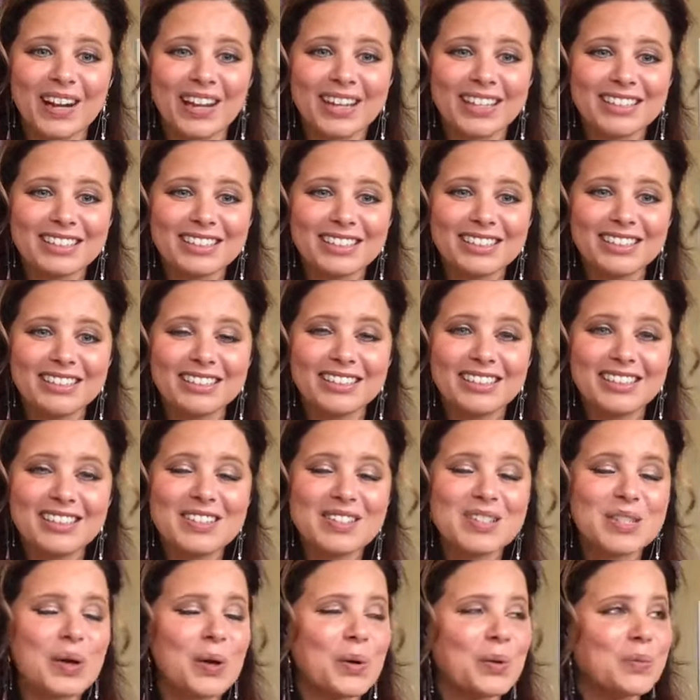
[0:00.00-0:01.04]
All right.
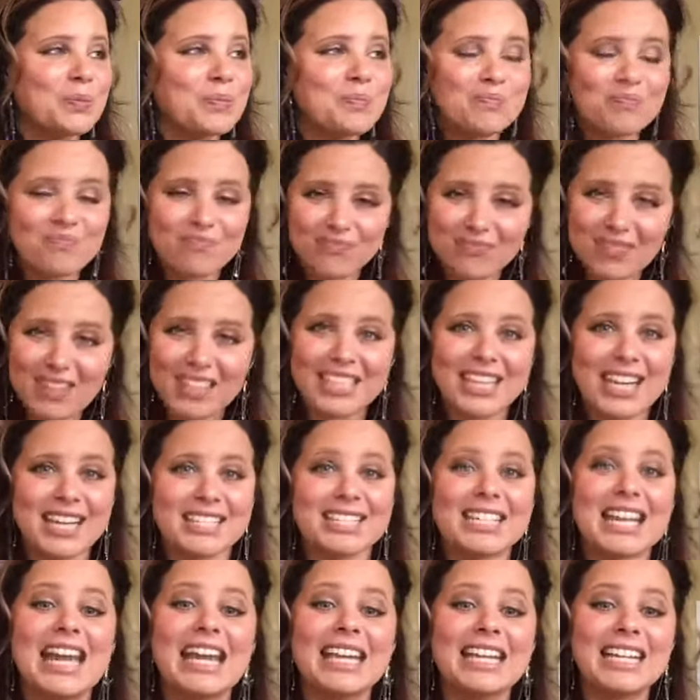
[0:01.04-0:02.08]
So,
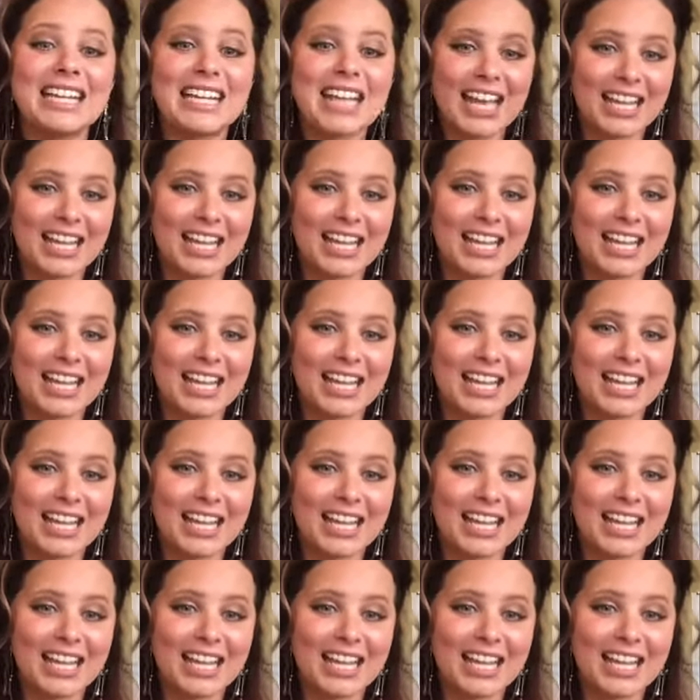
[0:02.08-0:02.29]
yes,